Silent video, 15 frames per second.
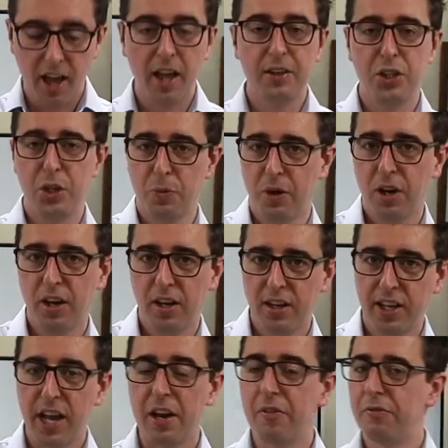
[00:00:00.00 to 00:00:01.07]
you are
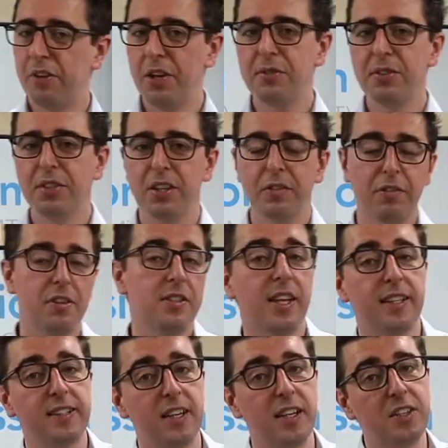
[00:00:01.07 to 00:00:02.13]
kind of doing stuff on
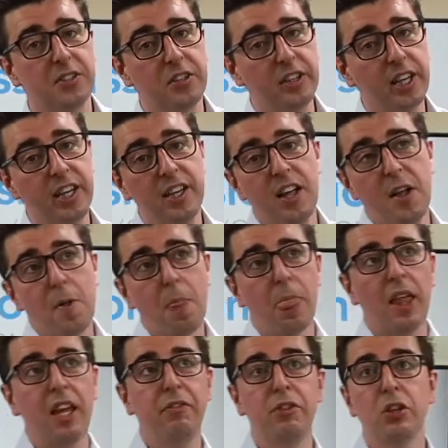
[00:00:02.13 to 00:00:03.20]
Saturday and Sunday.
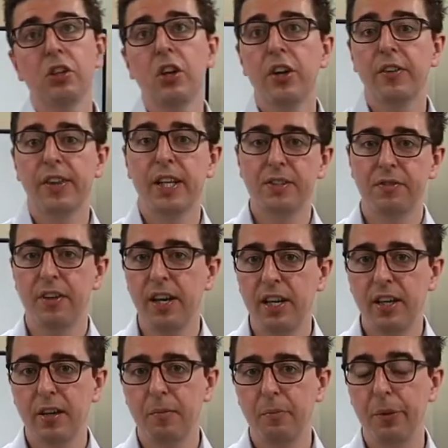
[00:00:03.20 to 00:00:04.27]
If you're not, that's
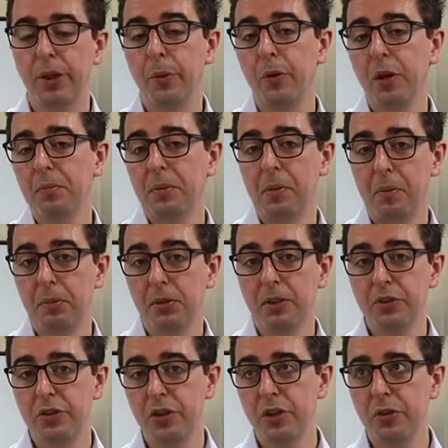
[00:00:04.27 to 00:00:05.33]
fine, but there will be people who
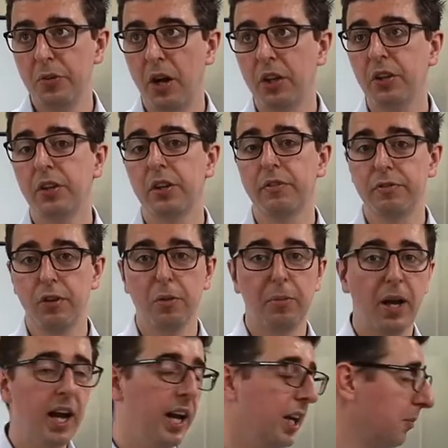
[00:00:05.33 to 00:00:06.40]
do, and you're going to fall
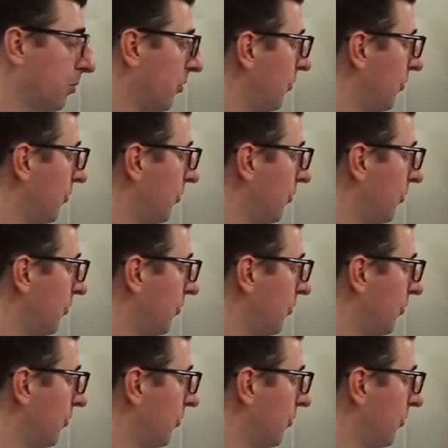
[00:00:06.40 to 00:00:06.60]
behind, but